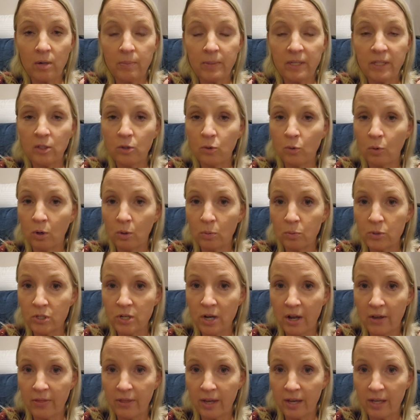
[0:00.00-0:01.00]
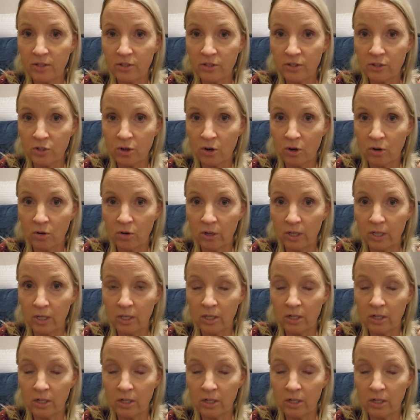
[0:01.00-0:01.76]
I mean, the door was not that sturdy.